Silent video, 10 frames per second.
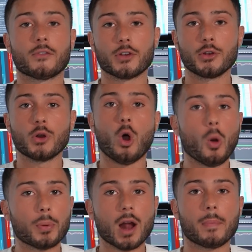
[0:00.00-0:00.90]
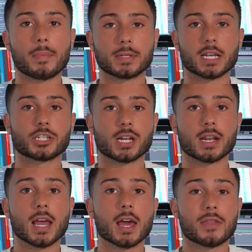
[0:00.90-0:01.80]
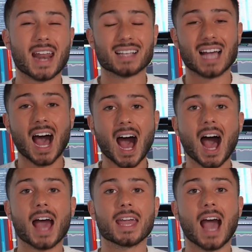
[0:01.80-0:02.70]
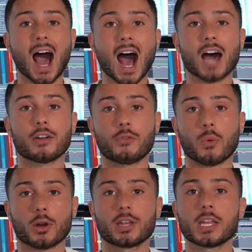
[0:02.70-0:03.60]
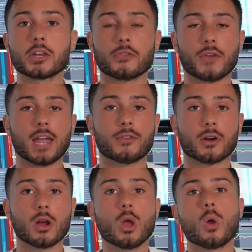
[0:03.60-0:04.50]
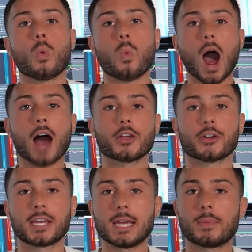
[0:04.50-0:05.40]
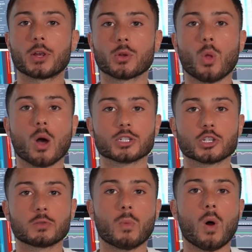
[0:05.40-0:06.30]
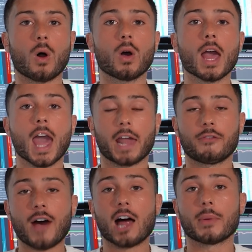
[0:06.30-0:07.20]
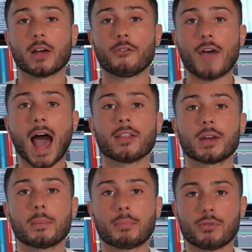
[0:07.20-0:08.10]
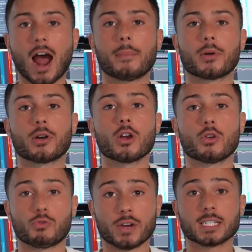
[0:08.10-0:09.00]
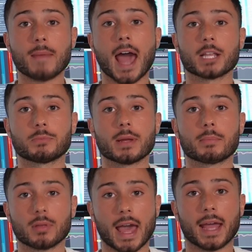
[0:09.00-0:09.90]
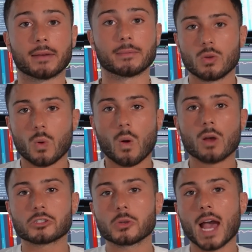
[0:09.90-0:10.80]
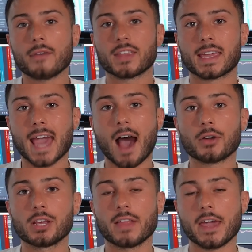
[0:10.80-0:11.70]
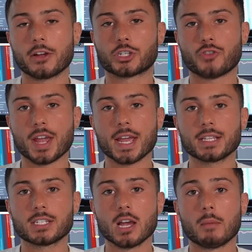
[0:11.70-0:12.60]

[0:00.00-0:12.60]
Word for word: for you to open up a position that has a high odd of working in your favor while you're keeping your losses small and following a valid, proper risk management plan. You also have to calculate your trades